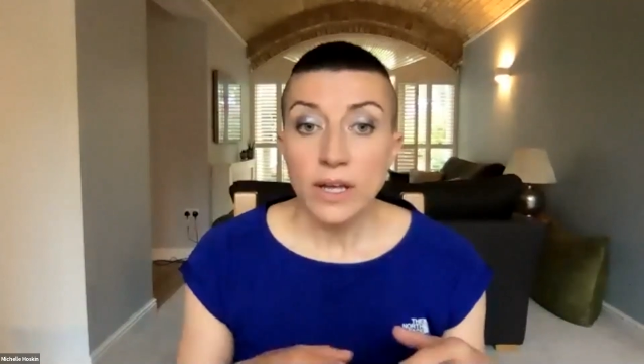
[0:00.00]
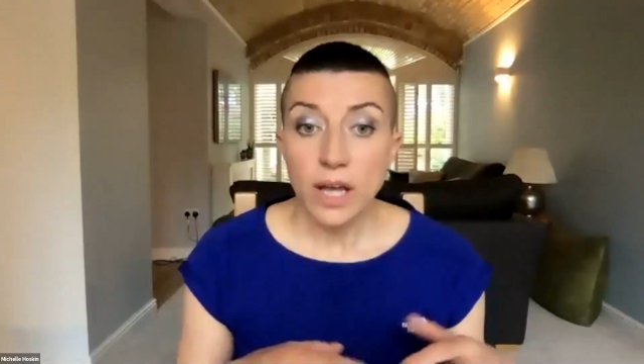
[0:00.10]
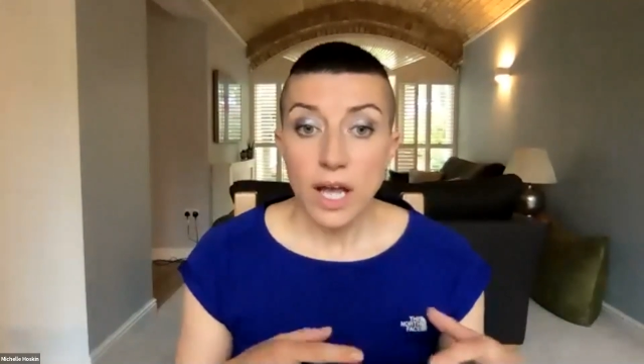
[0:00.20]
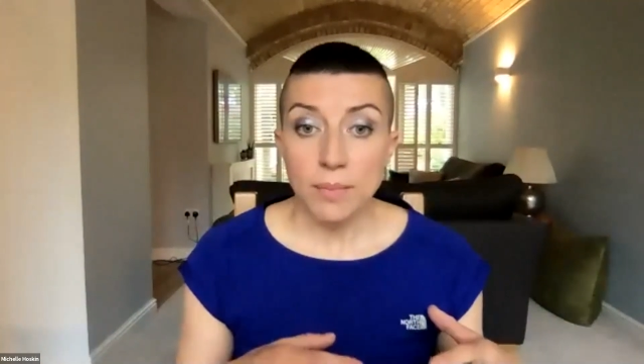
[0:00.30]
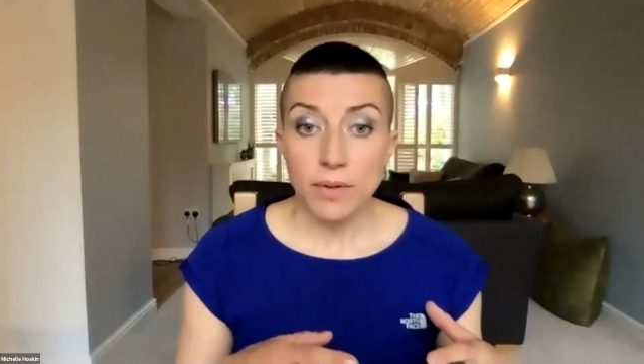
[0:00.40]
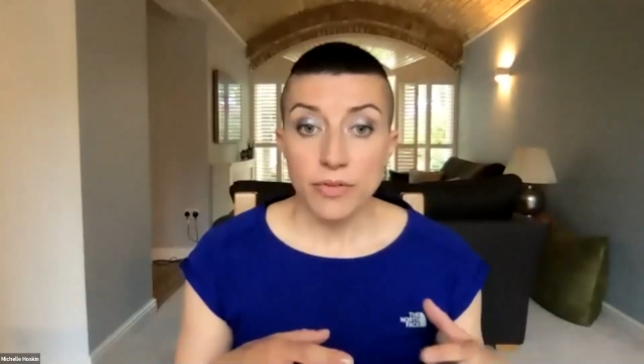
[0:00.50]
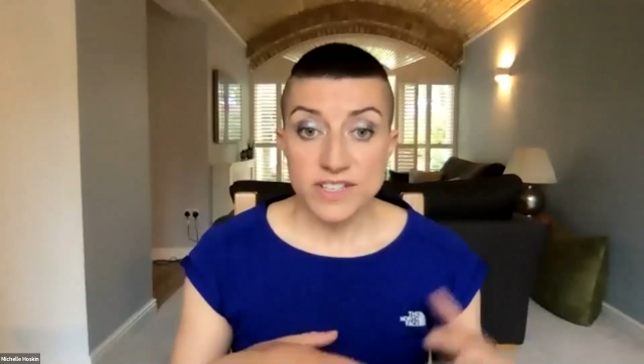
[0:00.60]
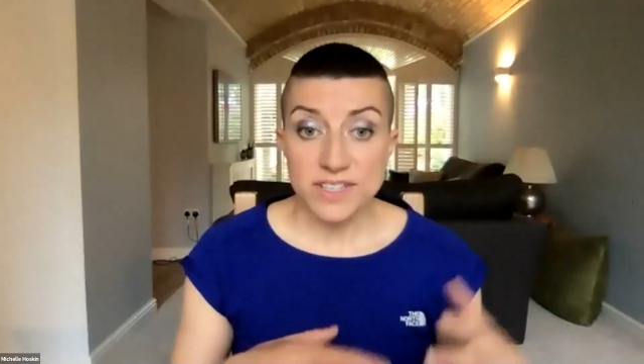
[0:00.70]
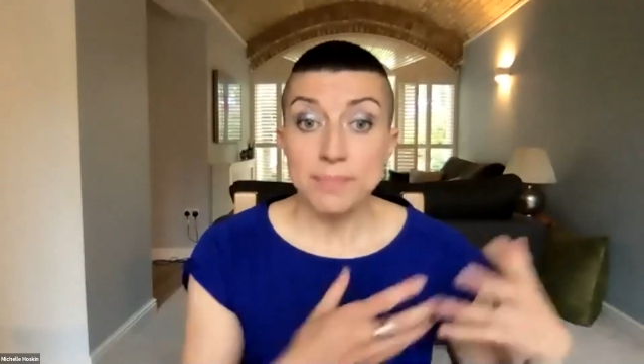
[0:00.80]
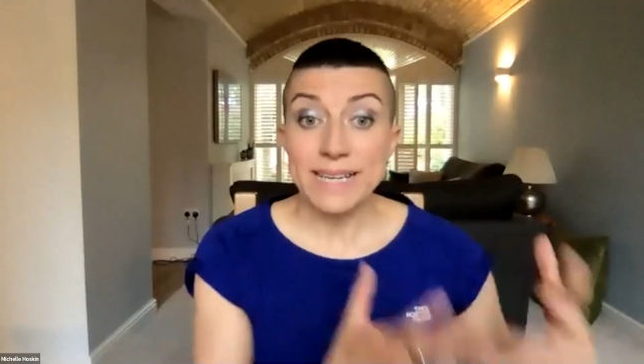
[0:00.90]

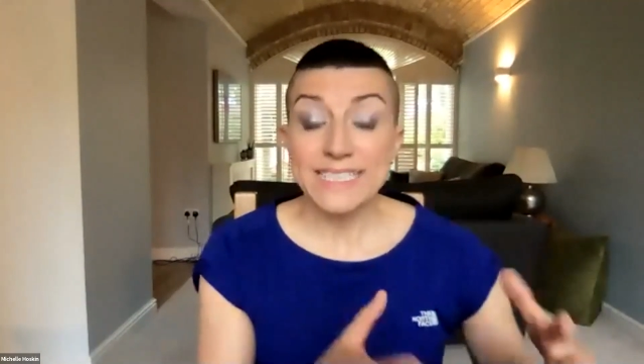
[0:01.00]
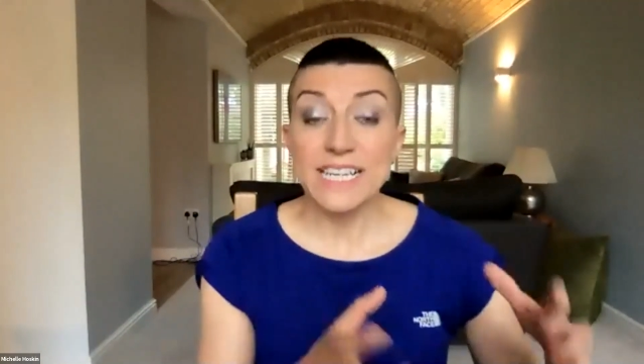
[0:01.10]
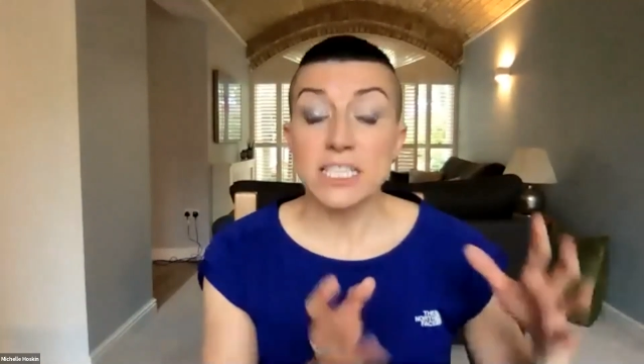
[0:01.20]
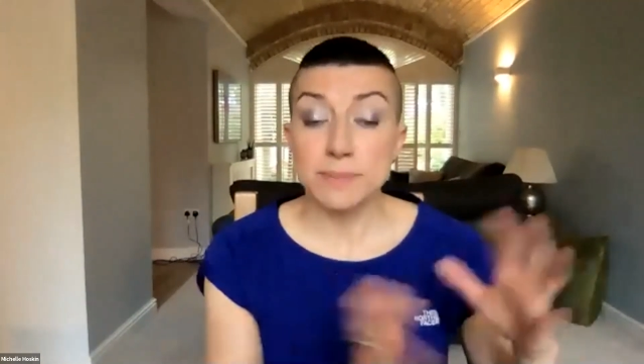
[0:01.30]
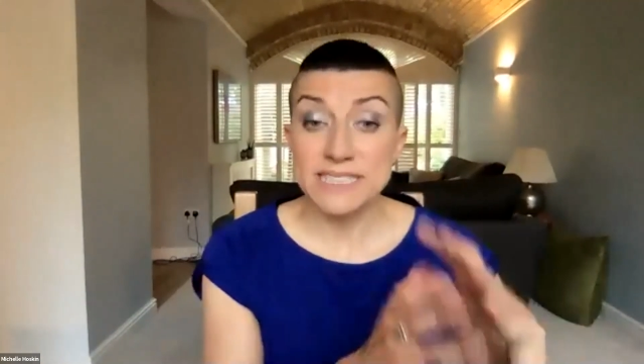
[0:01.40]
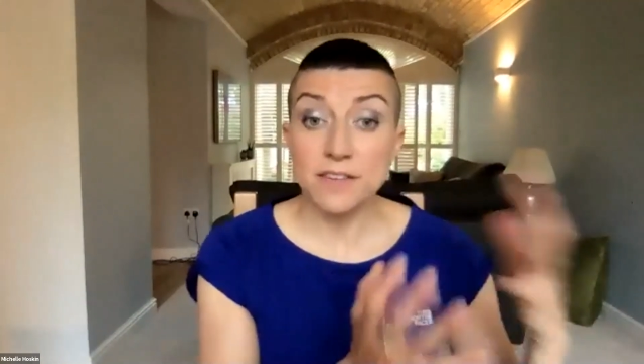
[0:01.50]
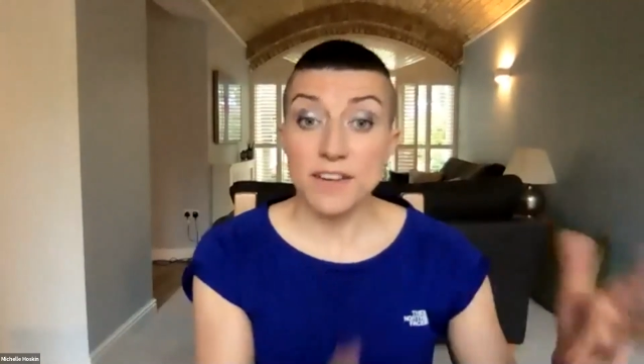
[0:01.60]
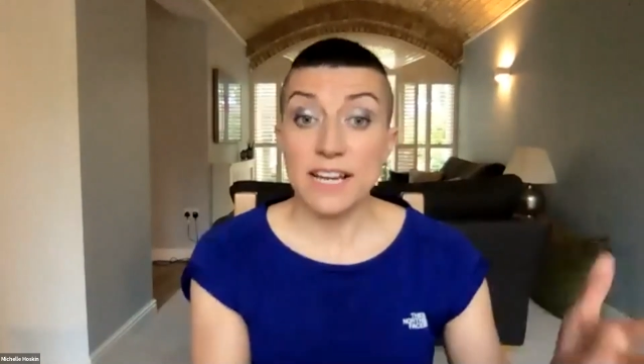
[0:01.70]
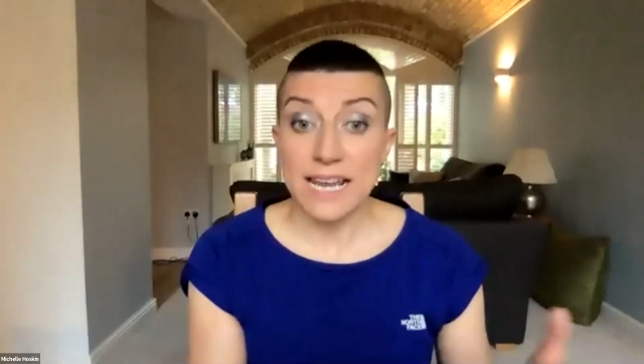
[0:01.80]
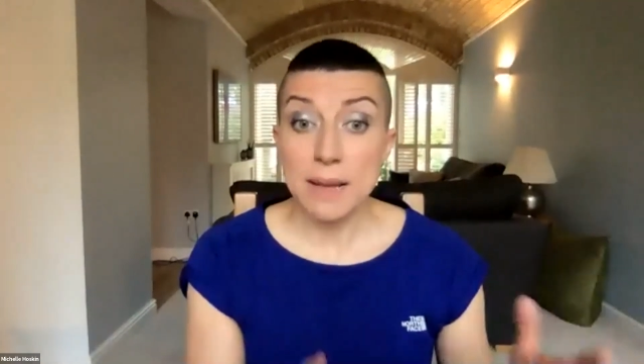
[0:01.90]
that's a meeting
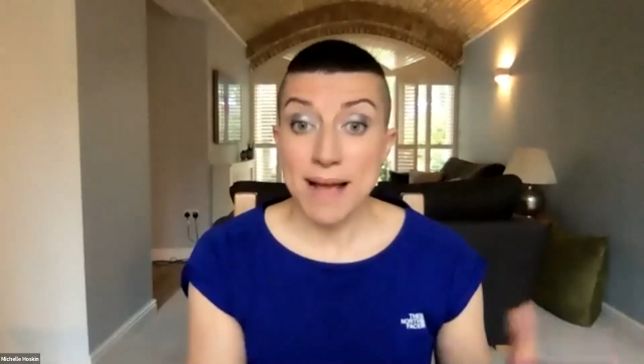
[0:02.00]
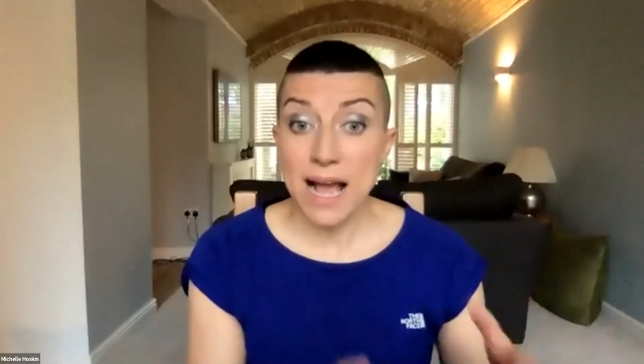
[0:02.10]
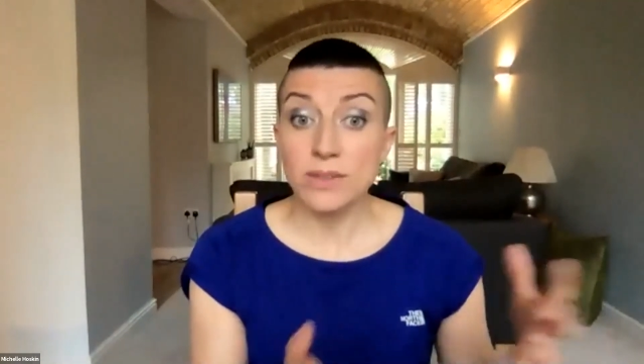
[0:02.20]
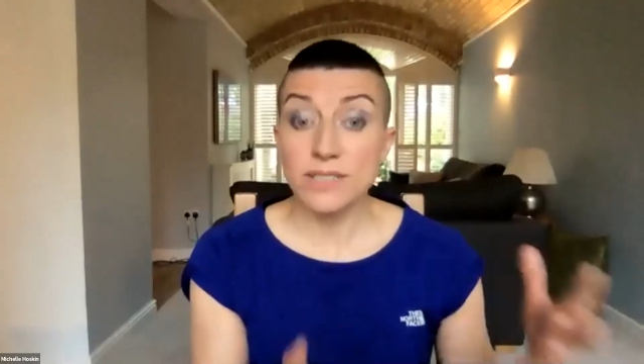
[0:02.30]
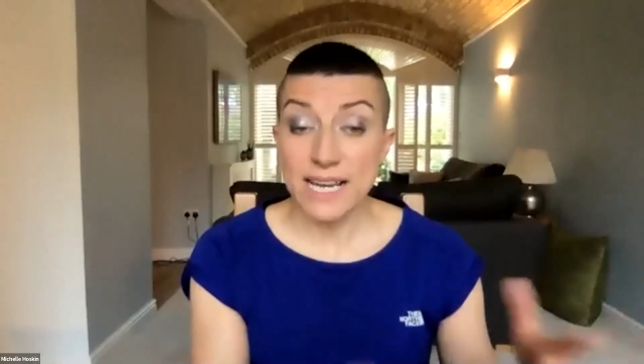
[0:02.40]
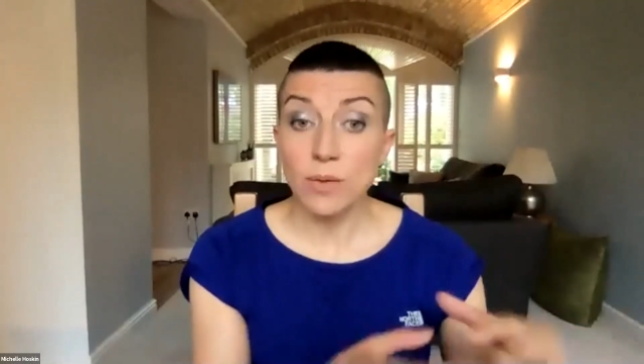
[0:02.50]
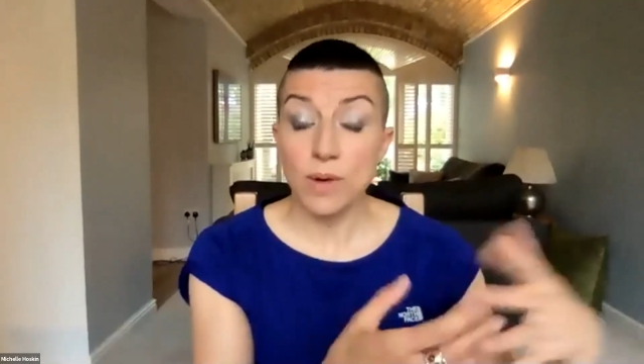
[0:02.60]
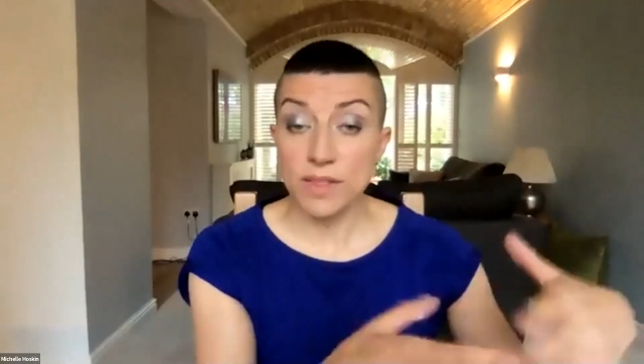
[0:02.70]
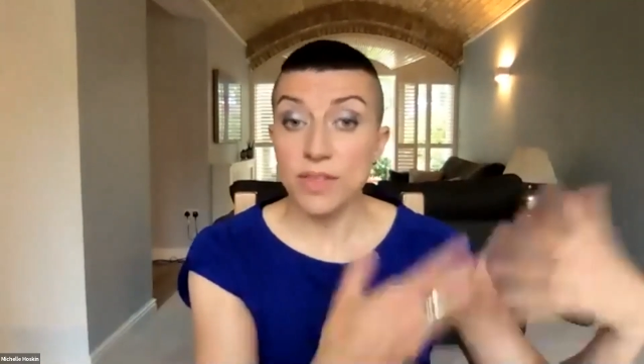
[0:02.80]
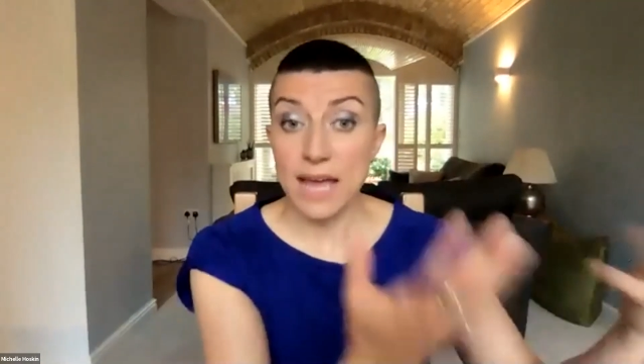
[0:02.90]
specifically about it
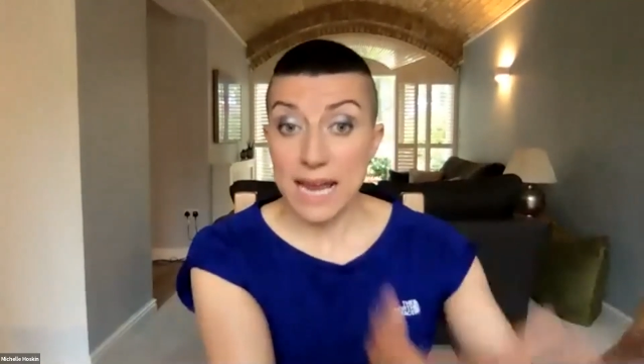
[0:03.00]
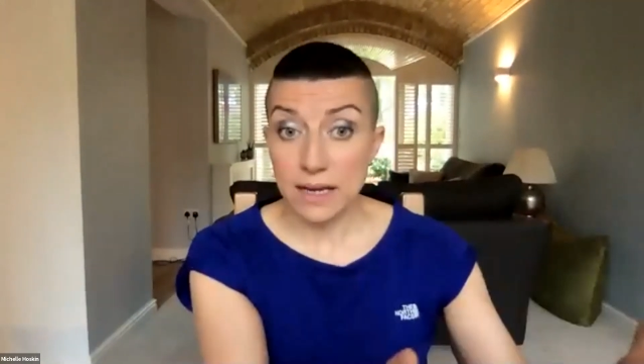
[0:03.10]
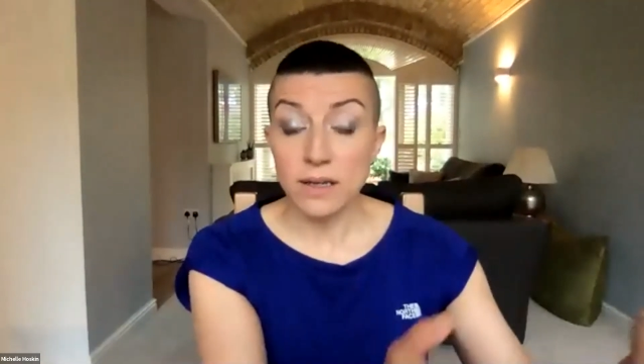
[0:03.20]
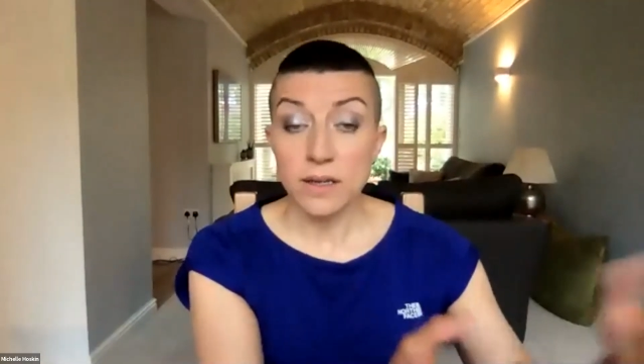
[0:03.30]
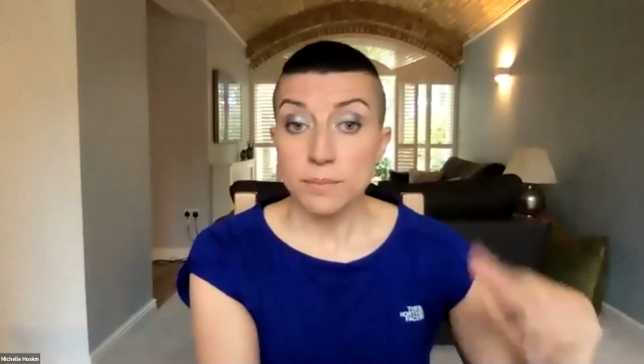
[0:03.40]
with a